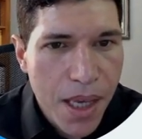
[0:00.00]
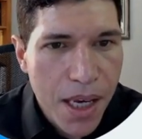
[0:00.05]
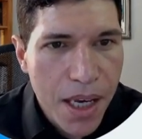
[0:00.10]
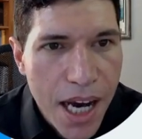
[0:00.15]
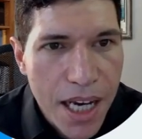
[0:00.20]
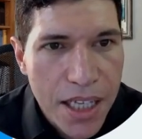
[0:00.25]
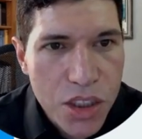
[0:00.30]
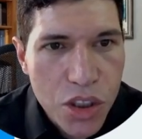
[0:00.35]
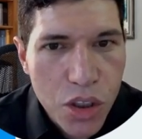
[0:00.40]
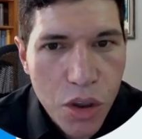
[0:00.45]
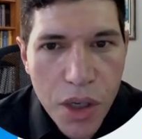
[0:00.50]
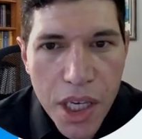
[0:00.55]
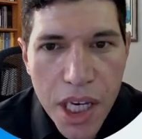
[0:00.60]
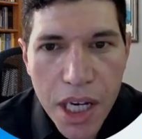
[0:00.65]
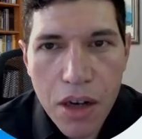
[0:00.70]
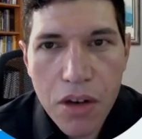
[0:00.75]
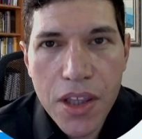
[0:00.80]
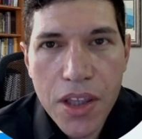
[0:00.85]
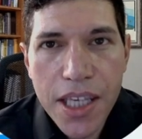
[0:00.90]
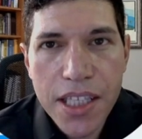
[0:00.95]
So
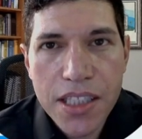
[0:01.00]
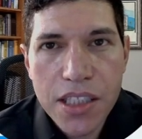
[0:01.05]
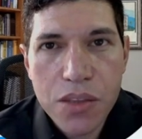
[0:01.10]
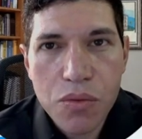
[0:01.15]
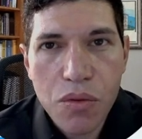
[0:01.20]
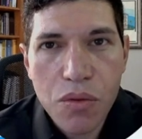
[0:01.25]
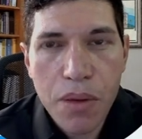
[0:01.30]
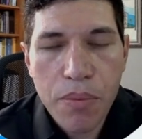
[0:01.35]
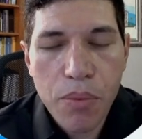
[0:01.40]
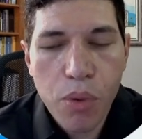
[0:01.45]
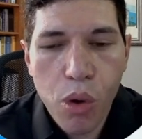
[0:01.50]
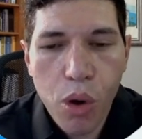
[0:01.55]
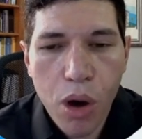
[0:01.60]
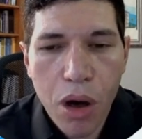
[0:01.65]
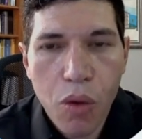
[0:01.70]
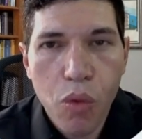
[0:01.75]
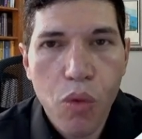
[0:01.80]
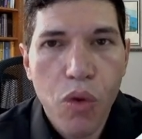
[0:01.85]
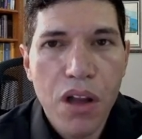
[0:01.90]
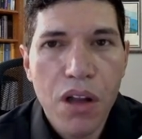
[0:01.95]
here, this report
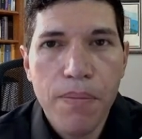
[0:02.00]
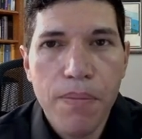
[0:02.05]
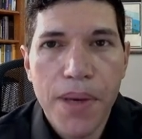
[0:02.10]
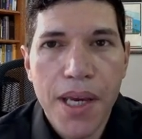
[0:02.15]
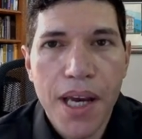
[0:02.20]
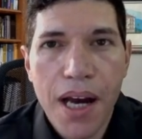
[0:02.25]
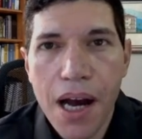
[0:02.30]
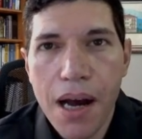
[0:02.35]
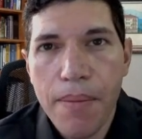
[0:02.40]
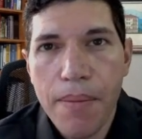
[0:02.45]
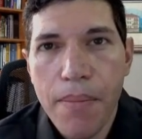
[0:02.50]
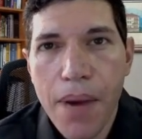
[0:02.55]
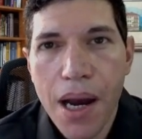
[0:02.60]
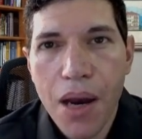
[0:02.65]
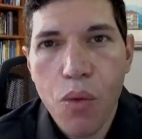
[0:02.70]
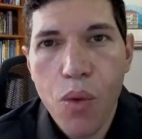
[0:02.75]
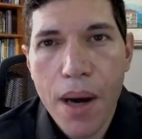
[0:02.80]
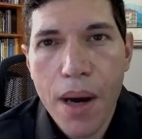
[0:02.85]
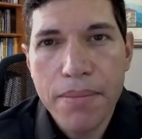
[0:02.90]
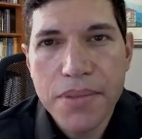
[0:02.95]
will be on my
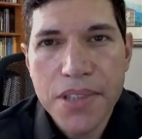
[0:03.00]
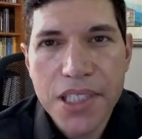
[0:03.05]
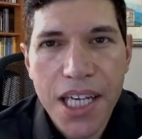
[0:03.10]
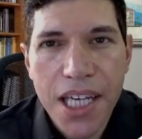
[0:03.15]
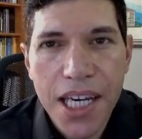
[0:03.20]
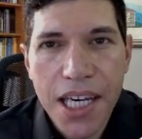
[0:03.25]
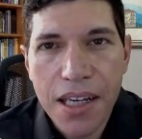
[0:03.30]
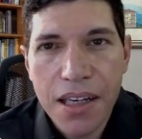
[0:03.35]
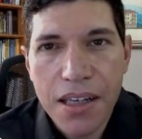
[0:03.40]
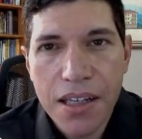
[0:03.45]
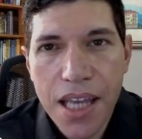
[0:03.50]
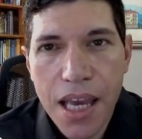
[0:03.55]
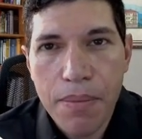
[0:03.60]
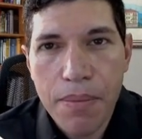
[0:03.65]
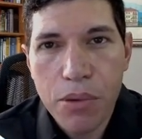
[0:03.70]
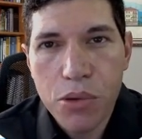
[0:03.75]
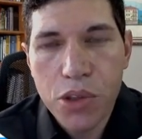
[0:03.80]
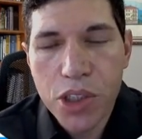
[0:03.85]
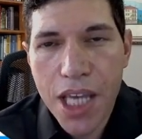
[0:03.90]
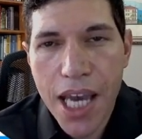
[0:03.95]
website,
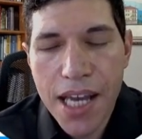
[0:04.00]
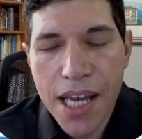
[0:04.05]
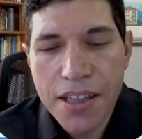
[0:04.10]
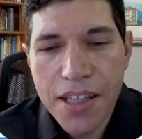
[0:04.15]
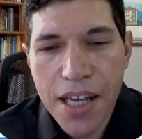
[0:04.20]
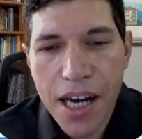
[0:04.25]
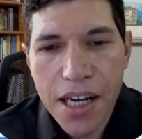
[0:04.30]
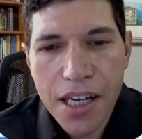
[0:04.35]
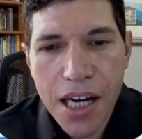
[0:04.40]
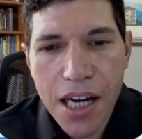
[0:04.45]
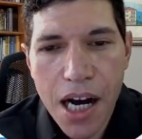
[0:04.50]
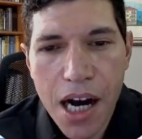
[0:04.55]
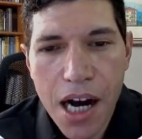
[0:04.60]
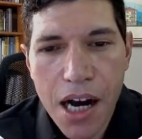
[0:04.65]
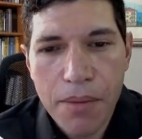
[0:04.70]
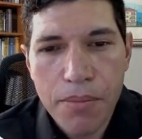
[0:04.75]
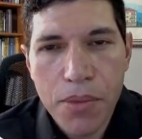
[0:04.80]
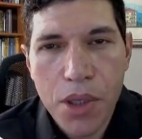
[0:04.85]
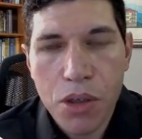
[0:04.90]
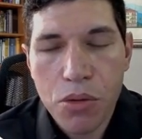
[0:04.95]

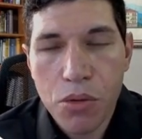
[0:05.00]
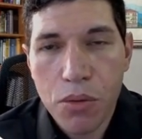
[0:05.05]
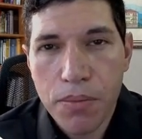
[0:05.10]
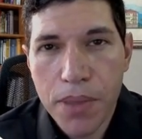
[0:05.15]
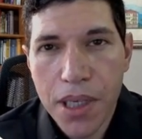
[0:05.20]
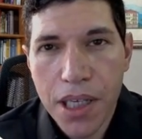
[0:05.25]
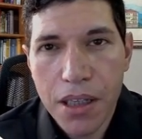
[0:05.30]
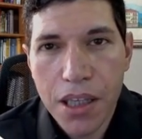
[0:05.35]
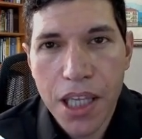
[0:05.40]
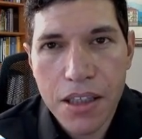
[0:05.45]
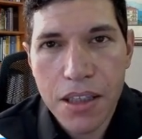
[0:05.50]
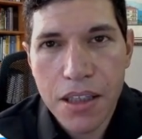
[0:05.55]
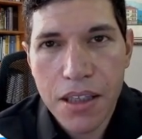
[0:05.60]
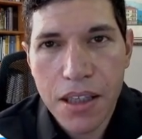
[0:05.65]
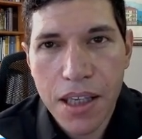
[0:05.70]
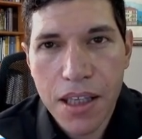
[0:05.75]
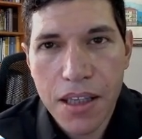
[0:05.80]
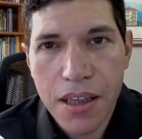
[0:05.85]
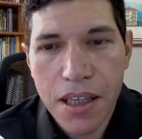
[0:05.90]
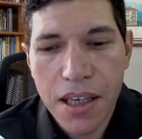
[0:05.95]
naplesed.com. There will be a link
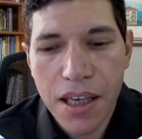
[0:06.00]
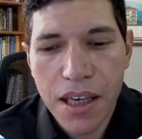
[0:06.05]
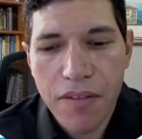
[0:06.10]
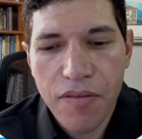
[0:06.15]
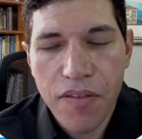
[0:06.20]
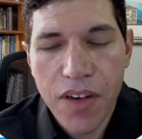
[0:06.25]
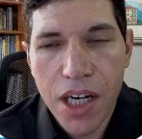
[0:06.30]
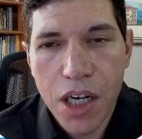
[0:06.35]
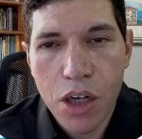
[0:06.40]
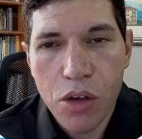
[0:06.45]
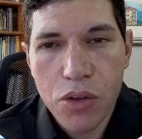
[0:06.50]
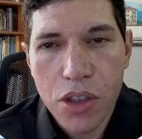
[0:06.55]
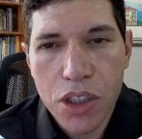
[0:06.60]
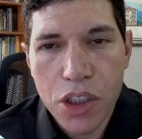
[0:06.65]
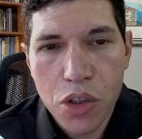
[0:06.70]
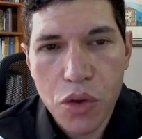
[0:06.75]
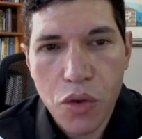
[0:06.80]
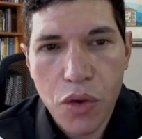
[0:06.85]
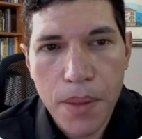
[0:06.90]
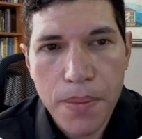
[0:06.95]
in the video
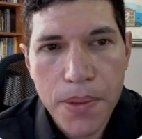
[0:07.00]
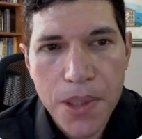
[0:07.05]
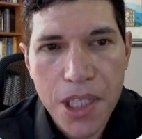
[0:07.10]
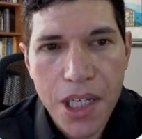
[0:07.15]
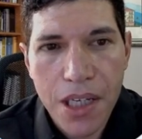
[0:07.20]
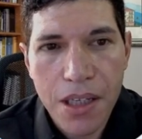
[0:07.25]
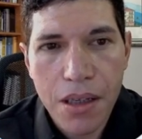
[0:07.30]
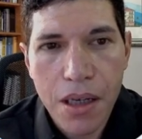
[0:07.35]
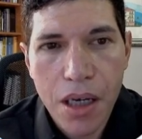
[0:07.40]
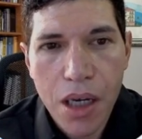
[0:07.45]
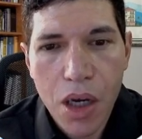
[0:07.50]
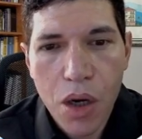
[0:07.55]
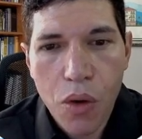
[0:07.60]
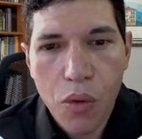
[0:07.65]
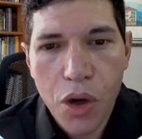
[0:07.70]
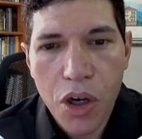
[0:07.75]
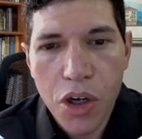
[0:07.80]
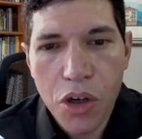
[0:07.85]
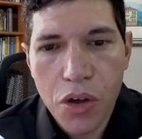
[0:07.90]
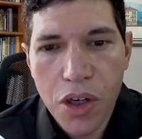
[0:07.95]
description where
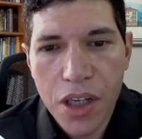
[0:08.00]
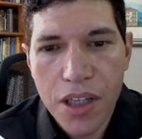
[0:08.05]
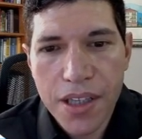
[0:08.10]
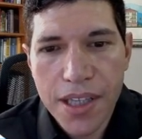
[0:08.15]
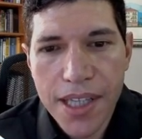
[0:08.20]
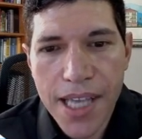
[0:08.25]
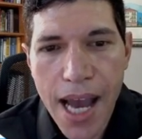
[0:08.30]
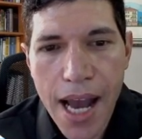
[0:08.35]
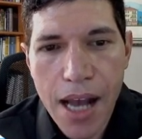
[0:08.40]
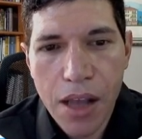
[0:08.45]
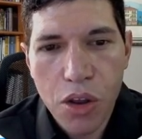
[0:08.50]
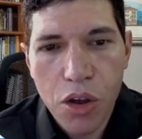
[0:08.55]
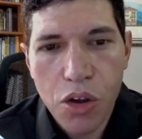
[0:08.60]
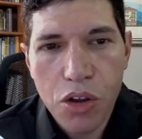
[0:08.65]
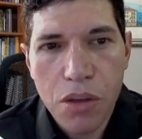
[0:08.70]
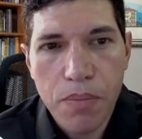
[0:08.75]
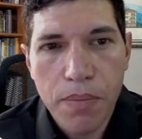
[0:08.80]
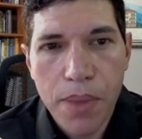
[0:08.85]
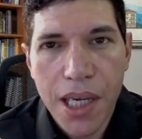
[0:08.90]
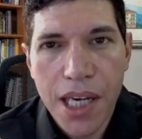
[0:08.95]
you can download the
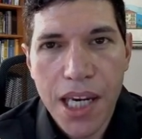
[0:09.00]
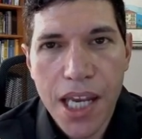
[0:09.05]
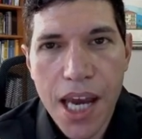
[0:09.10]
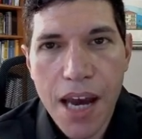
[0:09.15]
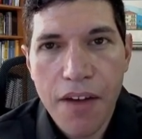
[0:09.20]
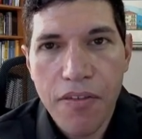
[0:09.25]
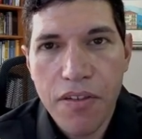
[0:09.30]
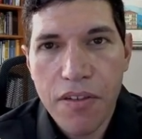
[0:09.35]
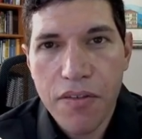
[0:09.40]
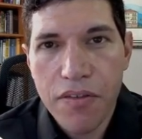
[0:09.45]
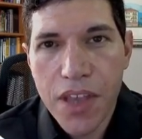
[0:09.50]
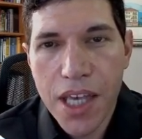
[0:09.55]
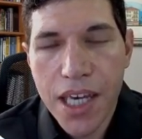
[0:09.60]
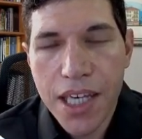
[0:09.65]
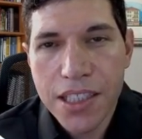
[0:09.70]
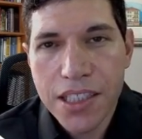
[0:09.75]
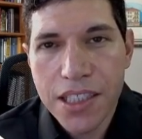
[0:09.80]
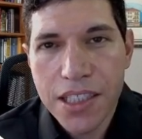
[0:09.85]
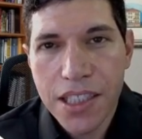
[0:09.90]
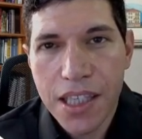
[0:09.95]
PDF of
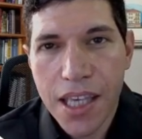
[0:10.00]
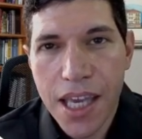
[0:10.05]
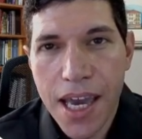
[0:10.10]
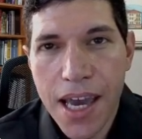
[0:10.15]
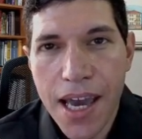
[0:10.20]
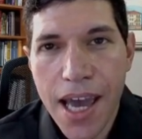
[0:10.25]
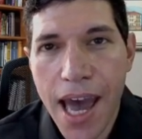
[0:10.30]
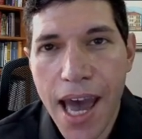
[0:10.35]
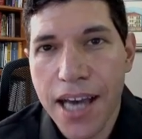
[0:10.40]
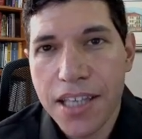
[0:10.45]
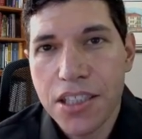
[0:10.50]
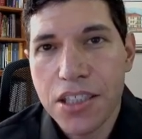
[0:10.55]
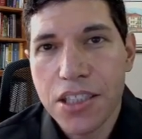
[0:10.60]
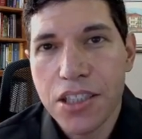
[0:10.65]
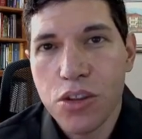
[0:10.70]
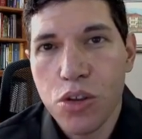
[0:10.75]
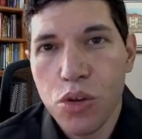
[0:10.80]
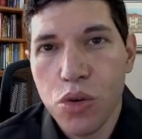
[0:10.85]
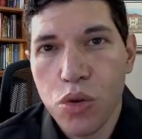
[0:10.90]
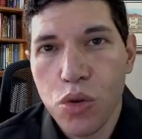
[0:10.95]
this, get access
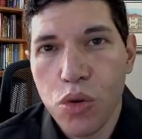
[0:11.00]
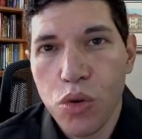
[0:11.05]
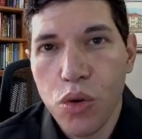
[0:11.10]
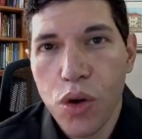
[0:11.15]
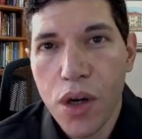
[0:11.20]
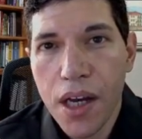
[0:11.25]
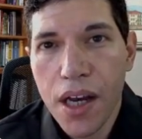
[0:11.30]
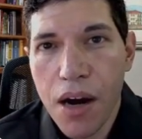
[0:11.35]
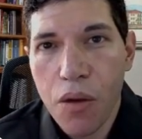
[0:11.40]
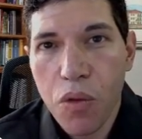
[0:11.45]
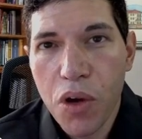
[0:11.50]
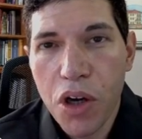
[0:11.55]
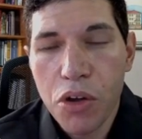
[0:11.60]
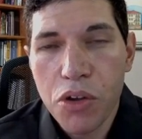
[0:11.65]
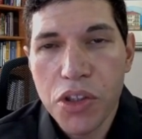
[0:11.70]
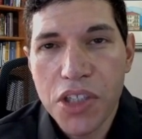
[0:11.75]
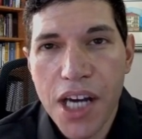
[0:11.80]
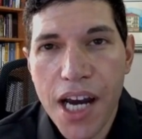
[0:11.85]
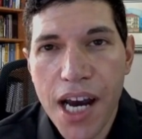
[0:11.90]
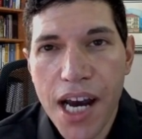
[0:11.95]
to
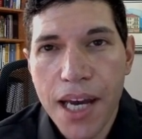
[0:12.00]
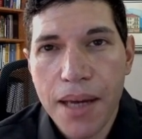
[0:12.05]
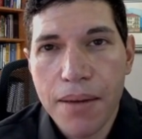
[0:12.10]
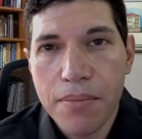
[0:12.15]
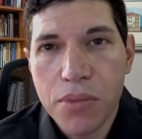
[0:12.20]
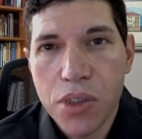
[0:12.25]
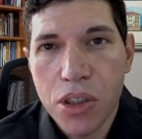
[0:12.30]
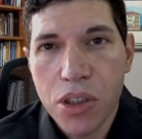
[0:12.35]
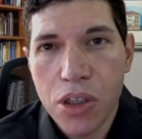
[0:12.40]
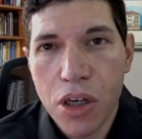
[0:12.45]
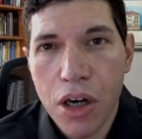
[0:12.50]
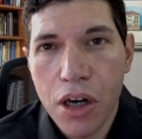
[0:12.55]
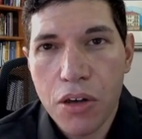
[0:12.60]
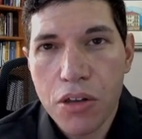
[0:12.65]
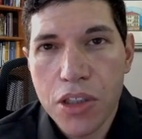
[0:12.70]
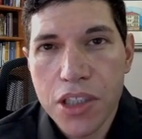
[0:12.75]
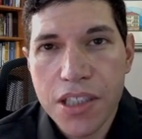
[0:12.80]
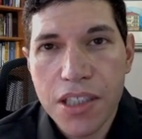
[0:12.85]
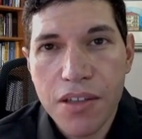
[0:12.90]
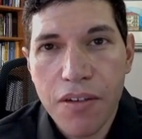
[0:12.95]
real-time
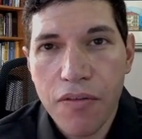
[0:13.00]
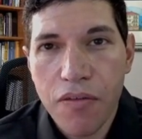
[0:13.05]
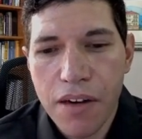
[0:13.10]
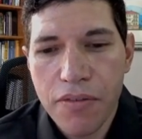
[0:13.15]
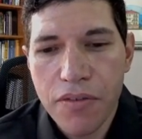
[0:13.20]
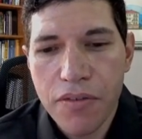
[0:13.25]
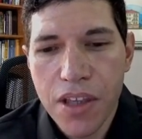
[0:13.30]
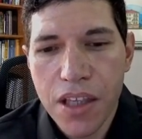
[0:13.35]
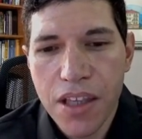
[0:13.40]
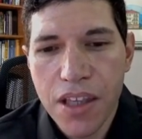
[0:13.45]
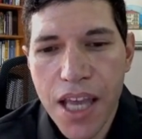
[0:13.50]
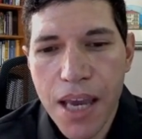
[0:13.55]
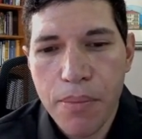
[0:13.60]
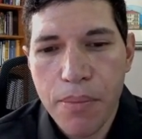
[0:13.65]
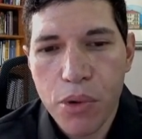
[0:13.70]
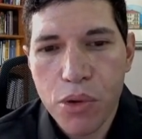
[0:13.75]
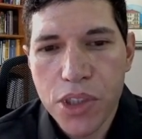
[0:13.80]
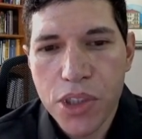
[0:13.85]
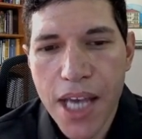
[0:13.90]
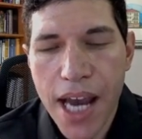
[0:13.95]
charts for the
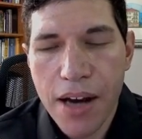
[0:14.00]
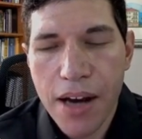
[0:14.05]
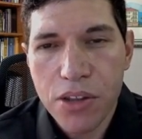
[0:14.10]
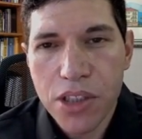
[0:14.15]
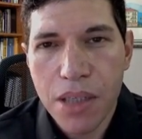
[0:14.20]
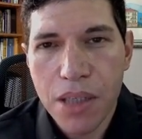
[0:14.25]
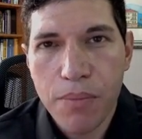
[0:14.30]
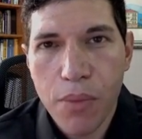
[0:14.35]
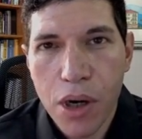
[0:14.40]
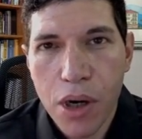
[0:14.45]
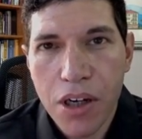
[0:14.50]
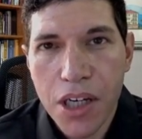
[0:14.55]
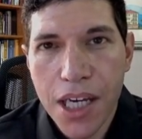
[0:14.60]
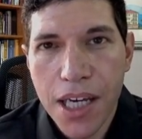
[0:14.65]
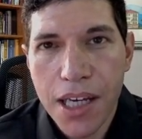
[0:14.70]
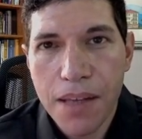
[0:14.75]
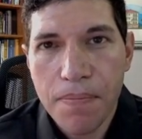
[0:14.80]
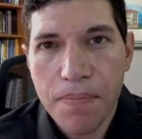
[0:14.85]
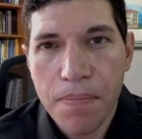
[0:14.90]
Naples housing market,